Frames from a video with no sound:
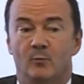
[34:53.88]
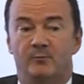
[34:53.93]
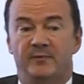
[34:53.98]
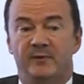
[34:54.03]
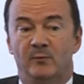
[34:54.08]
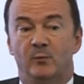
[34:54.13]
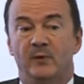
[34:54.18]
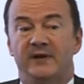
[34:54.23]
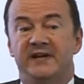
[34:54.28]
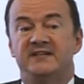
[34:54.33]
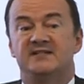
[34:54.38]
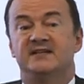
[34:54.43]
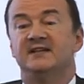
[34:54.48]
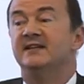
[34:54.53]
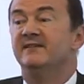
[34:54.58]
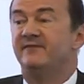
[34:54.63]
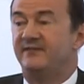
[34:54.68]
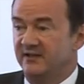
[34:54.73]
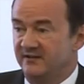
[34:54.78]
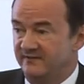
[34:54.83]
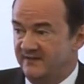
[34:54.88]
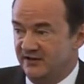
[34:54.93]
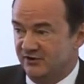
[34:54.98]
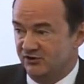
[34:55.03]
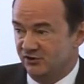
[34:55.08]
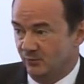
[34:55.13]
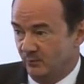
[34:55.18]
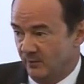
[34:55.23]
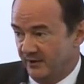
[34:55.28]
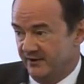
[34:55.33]
been willing to live the
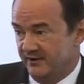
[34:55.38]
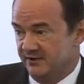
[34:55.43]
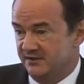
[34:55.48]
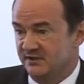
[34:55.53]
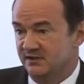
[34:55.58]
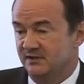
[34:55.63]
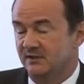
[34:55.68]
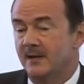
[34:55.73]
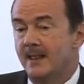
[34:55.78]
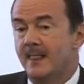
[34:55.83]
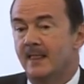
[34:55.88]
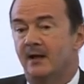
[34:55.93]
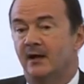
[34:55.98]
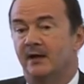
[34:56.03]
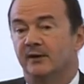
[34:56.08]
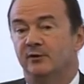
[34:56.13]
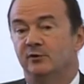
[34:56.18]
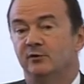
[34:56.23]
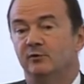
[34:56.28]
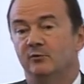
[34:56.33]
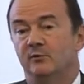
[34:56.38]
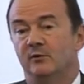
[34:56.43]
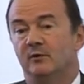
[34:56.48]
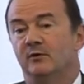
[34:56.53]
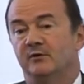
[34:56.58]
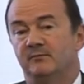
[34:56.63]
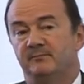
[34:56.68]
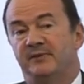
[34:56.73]
adventure with us, and who,